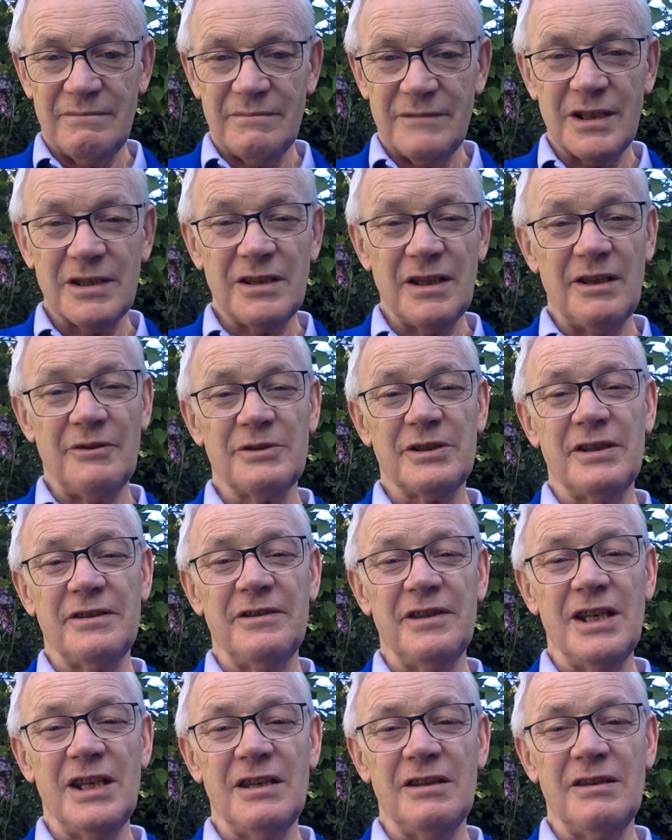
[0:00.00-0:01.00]
You see, that was a
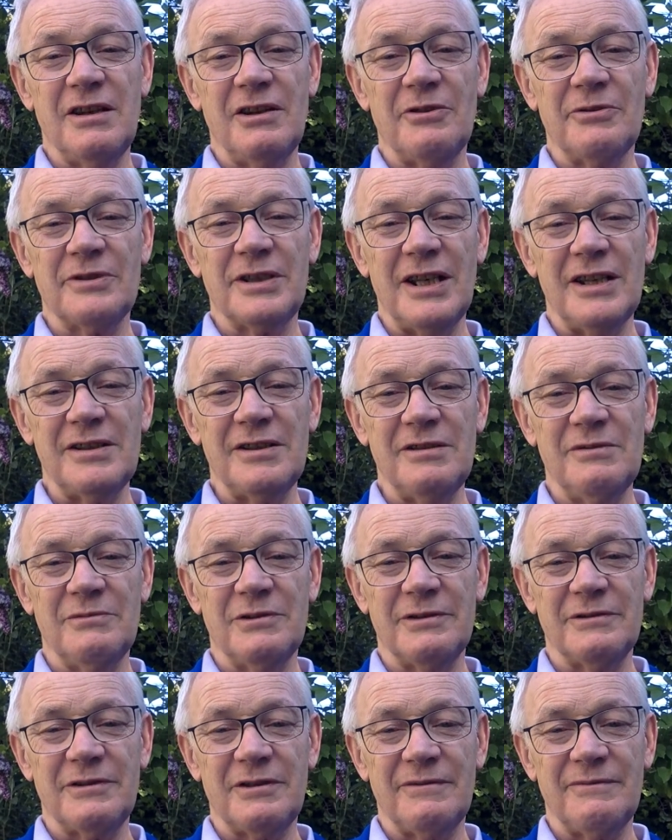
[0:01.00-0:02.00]
thing in the Old
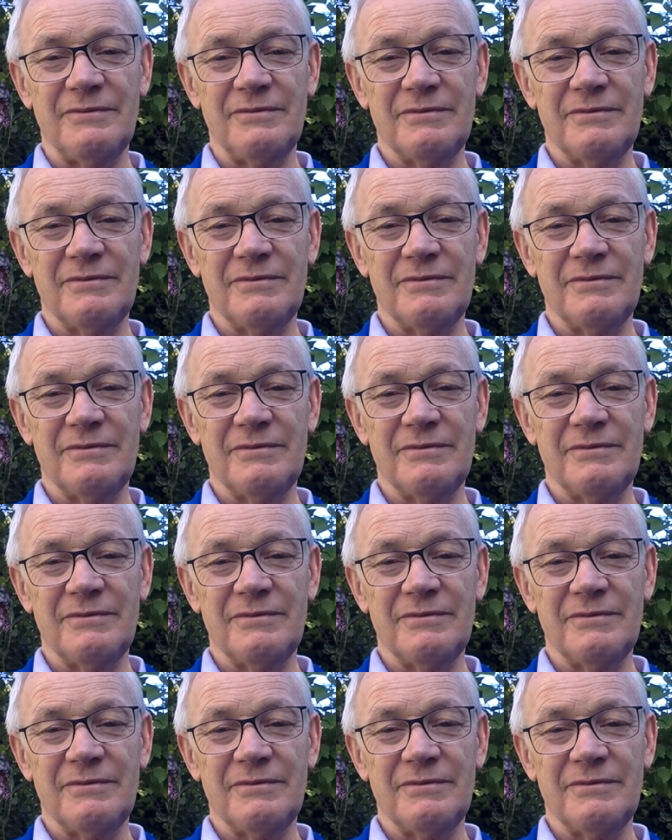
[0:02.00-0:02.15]
Testament.